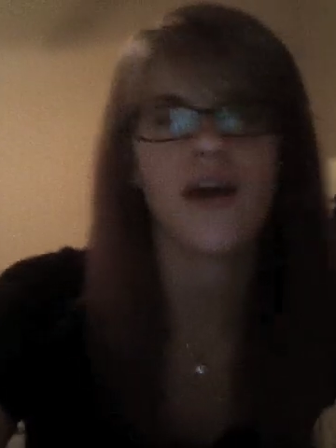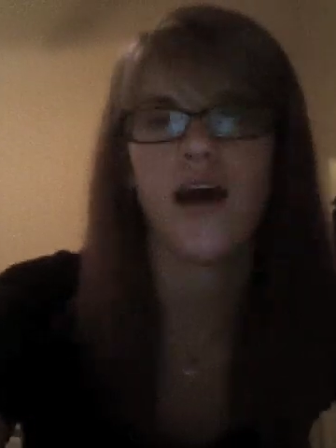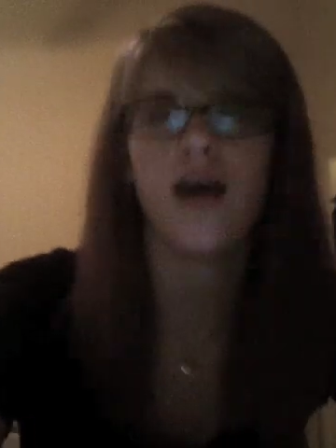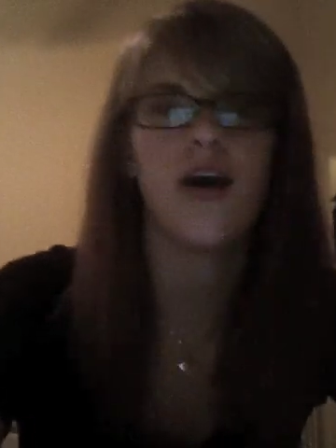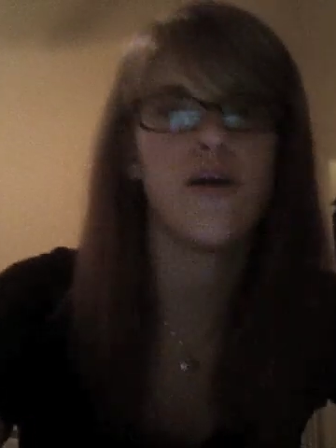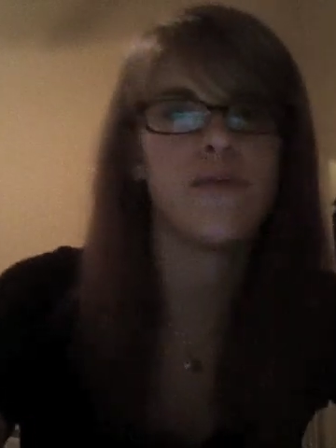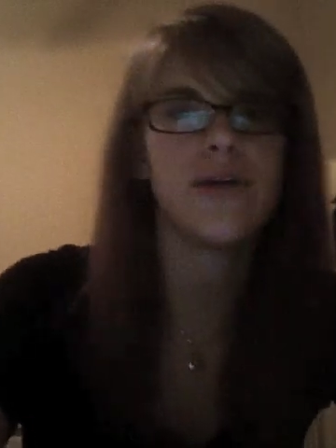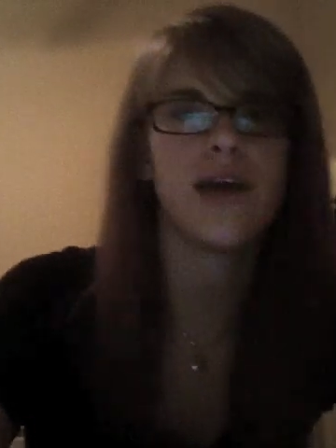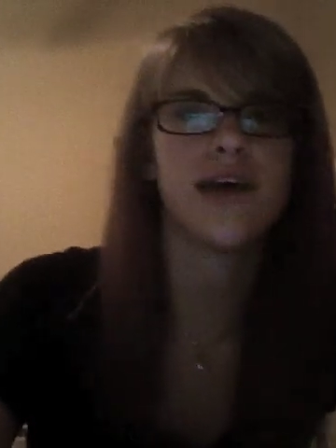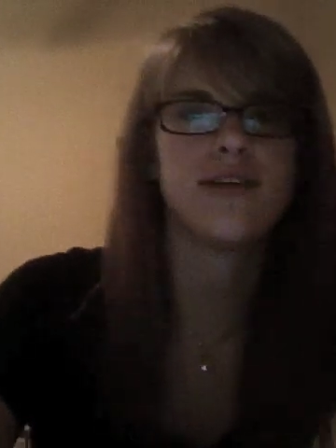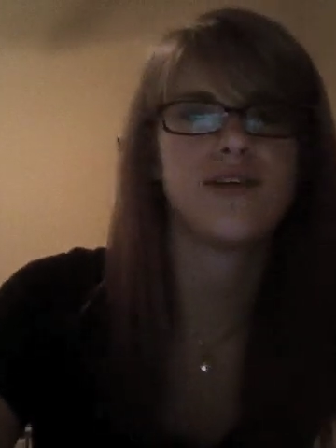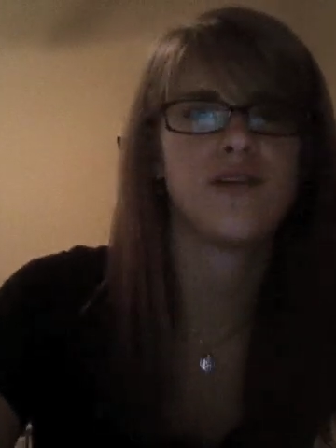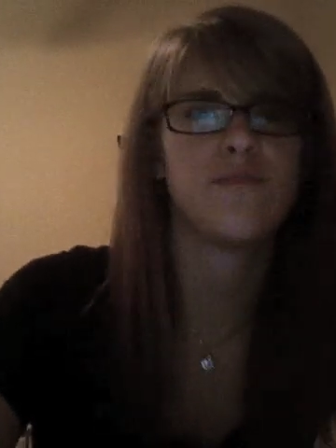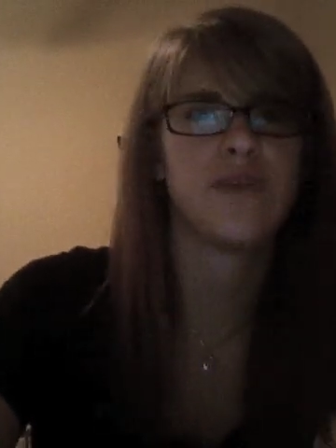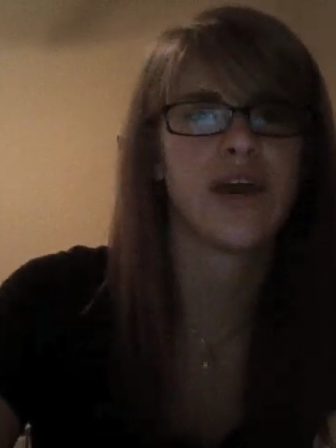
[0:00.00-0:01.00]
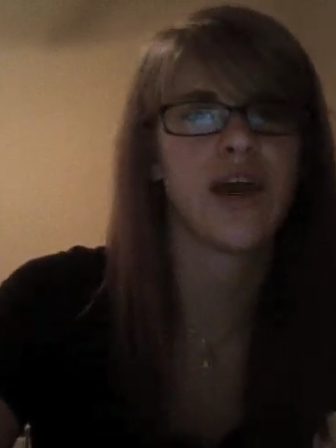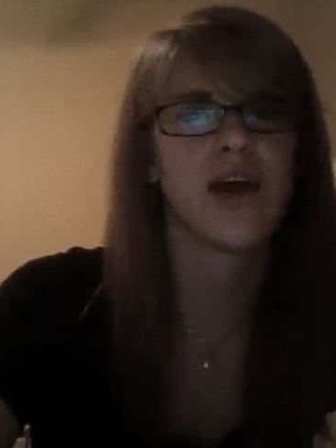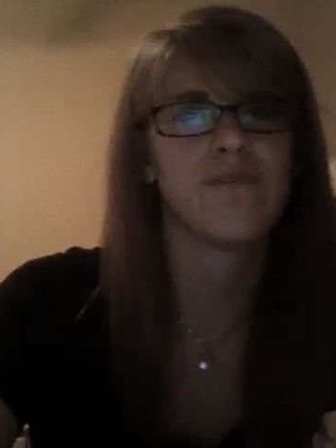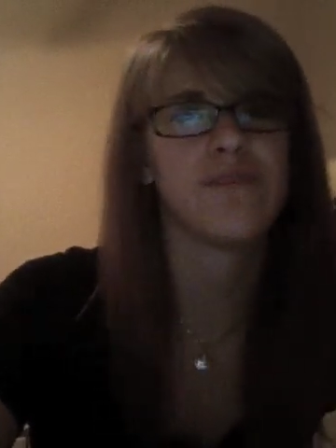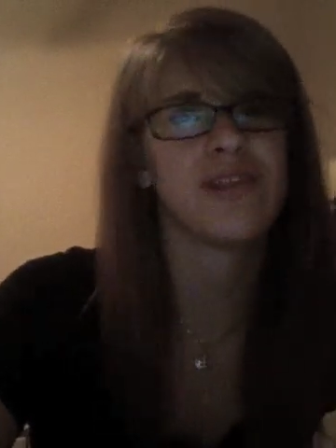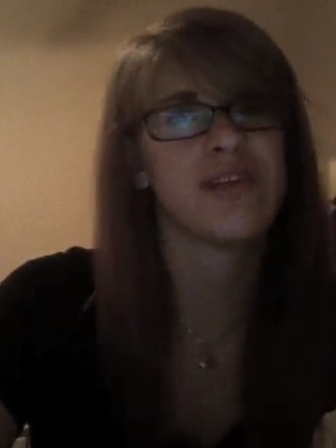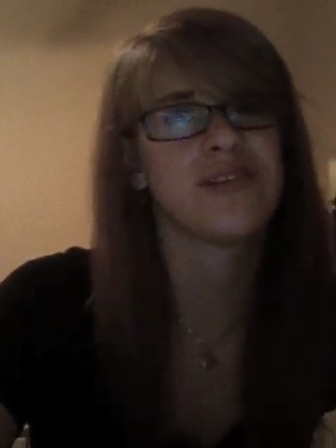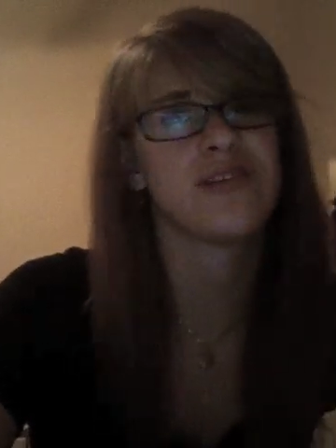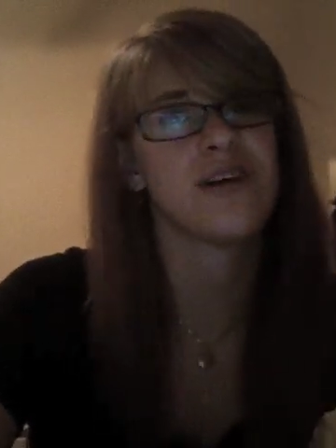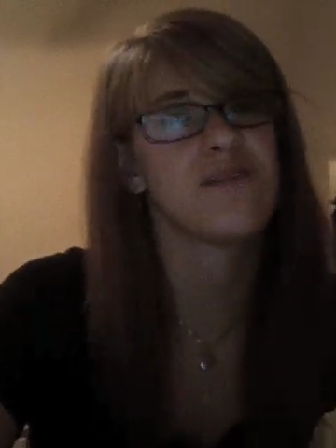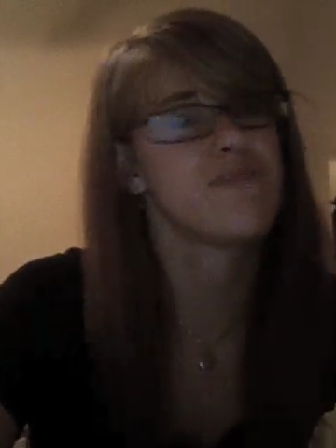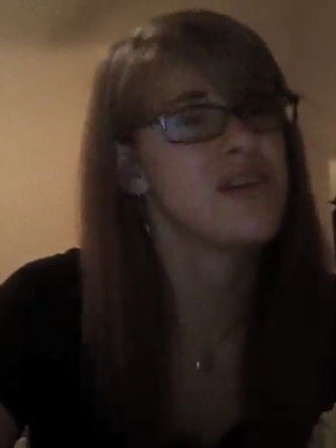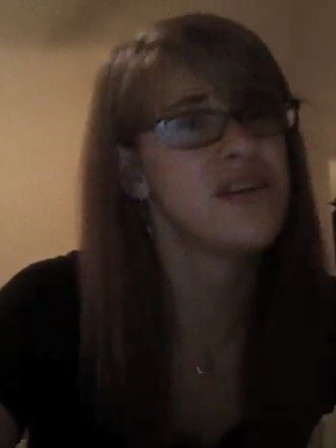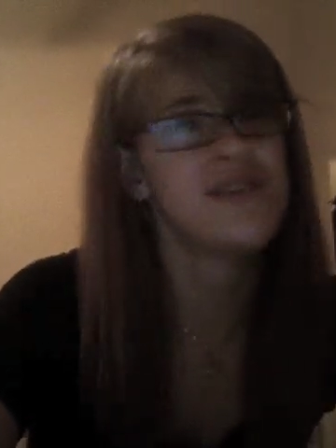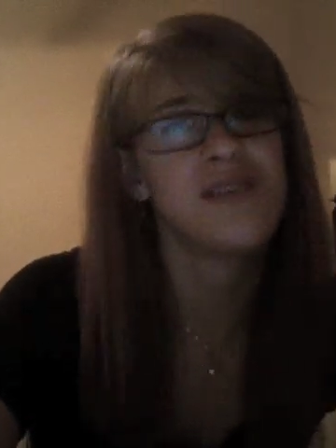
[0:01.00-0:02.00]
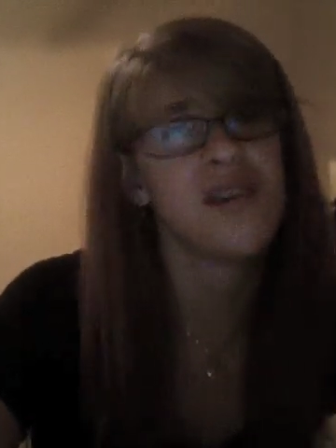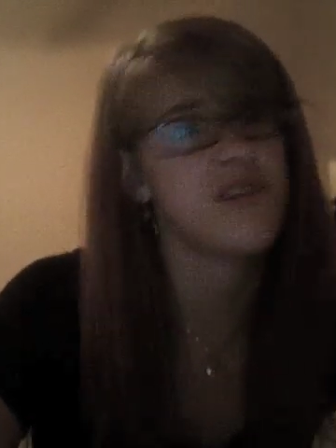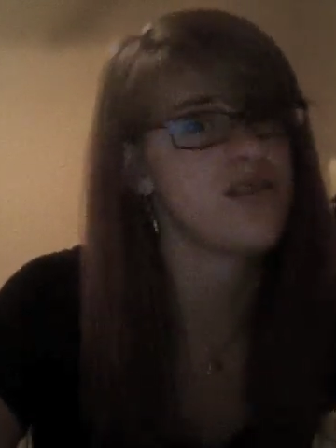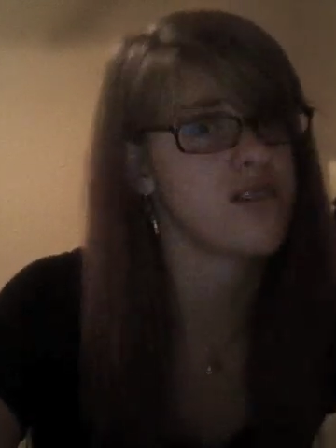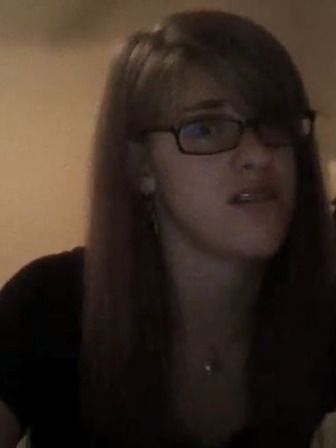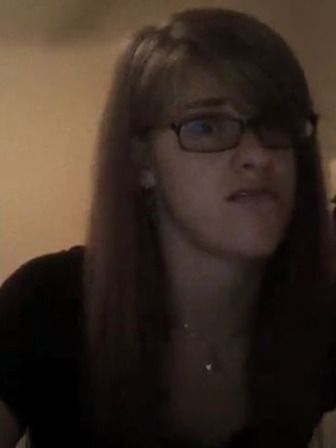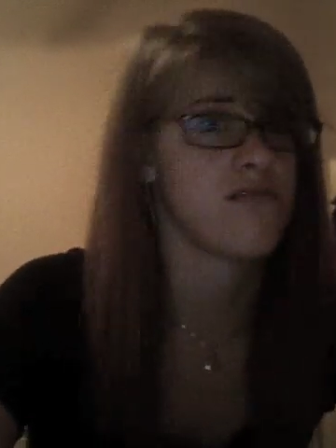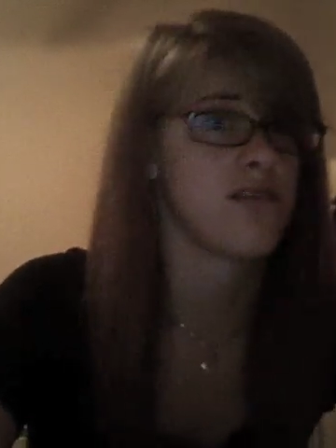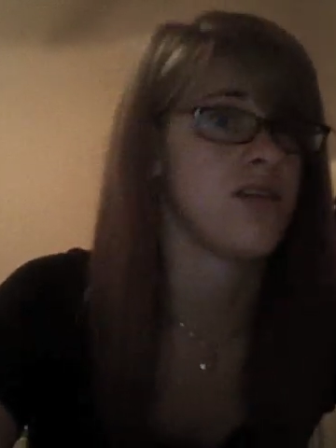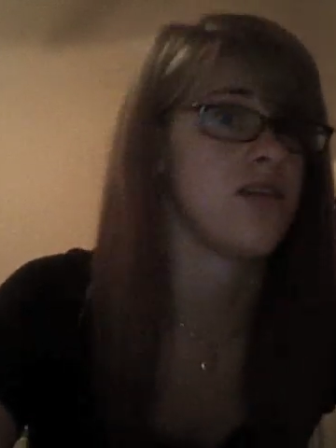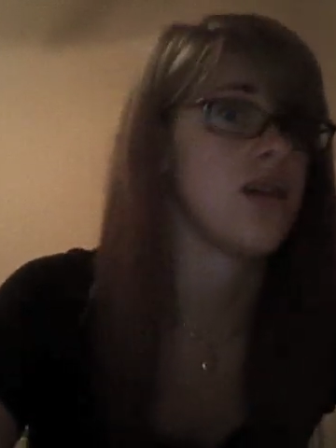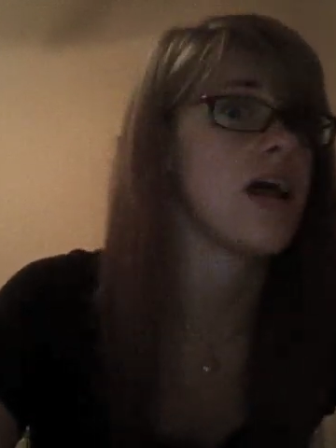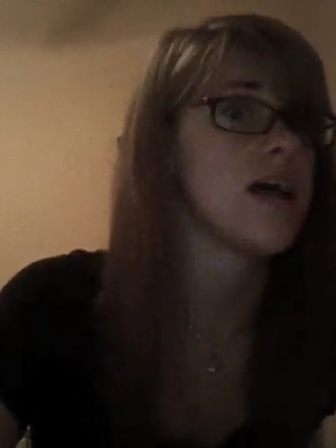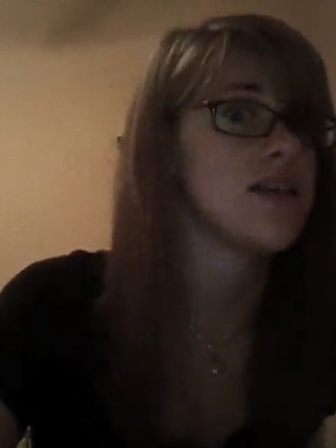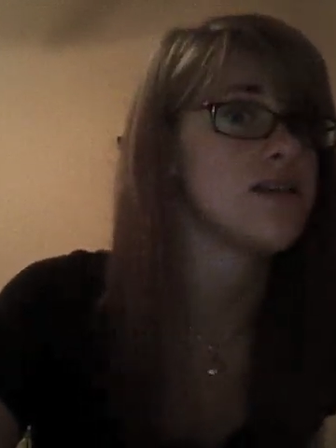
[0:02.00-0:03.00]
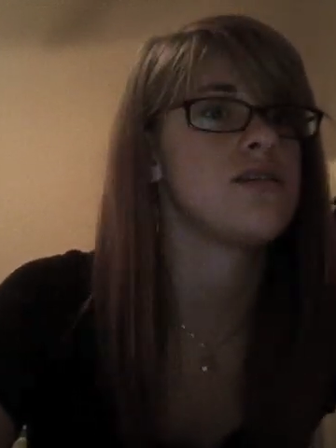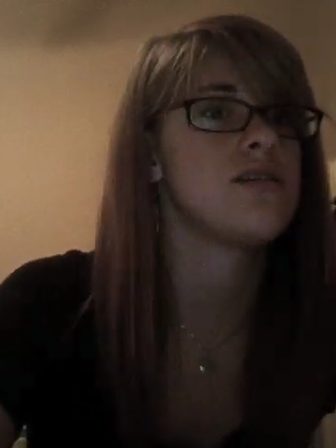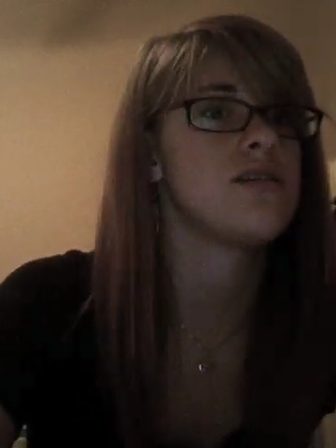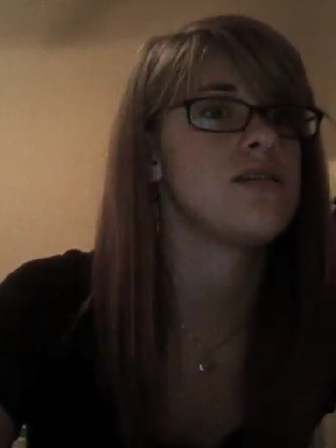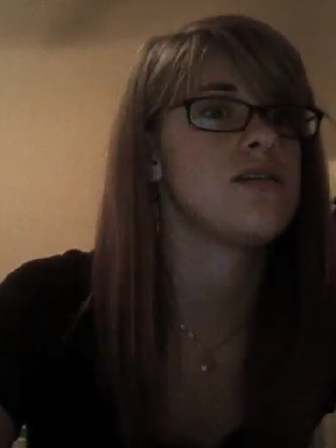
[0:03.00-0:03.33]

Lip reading: I hope you guys don't pick on me this time because that's not really nice.